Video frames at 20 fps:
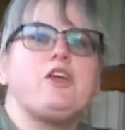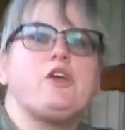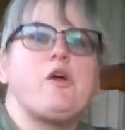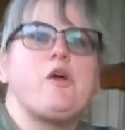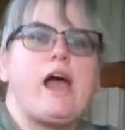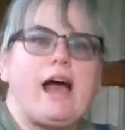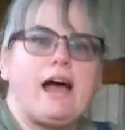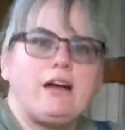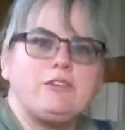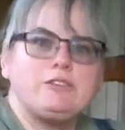
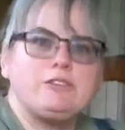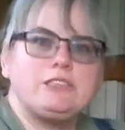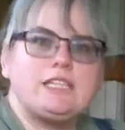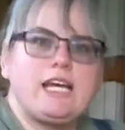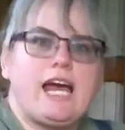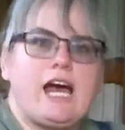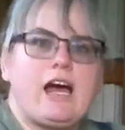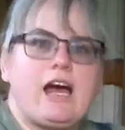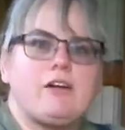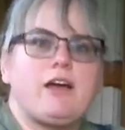You have
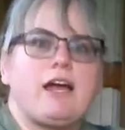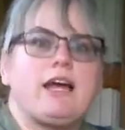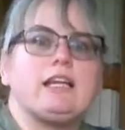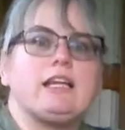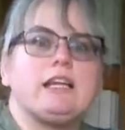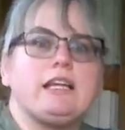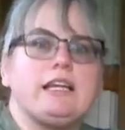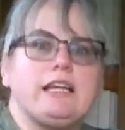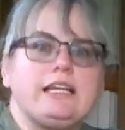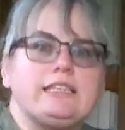to have
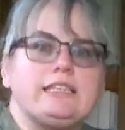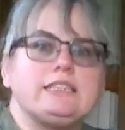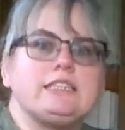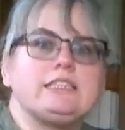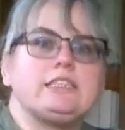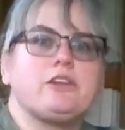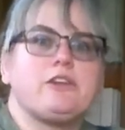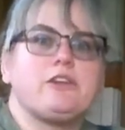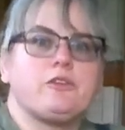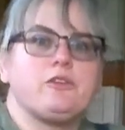at
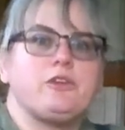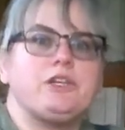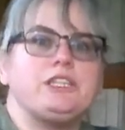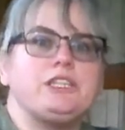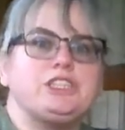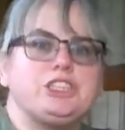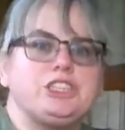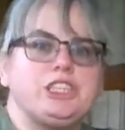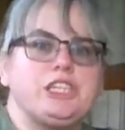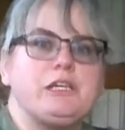least
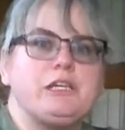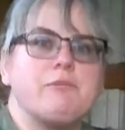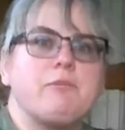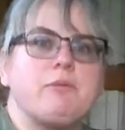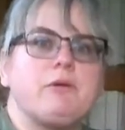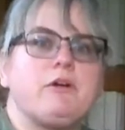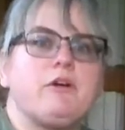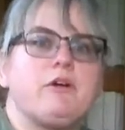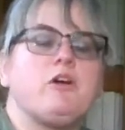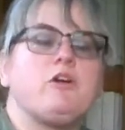three sheep
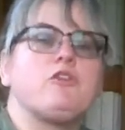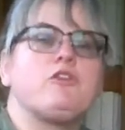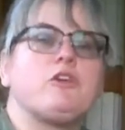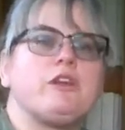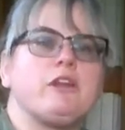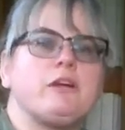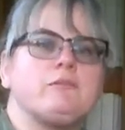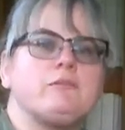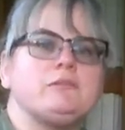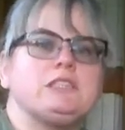
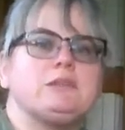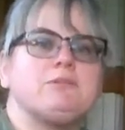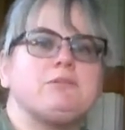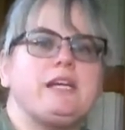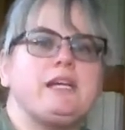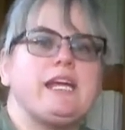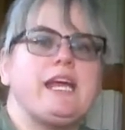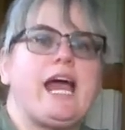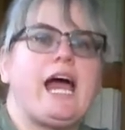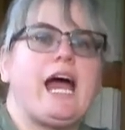for them to
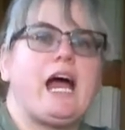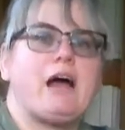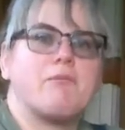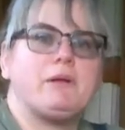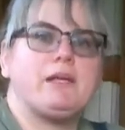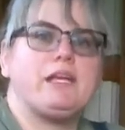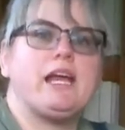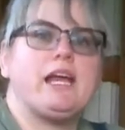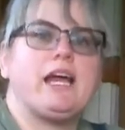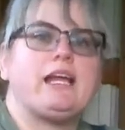be
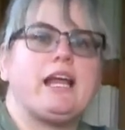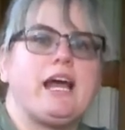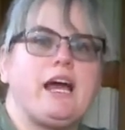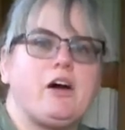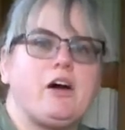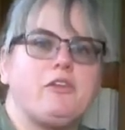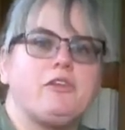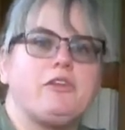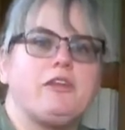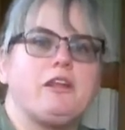happy and
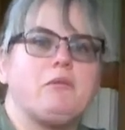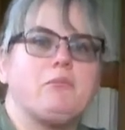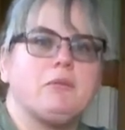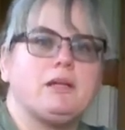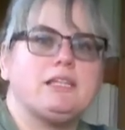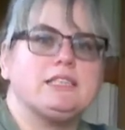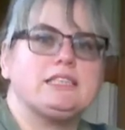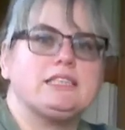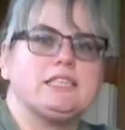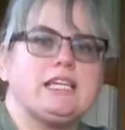healthy
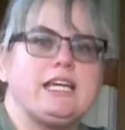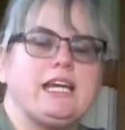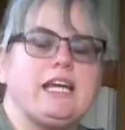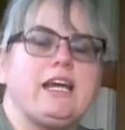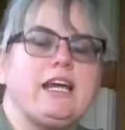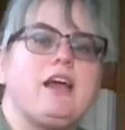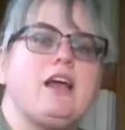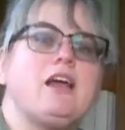mentally.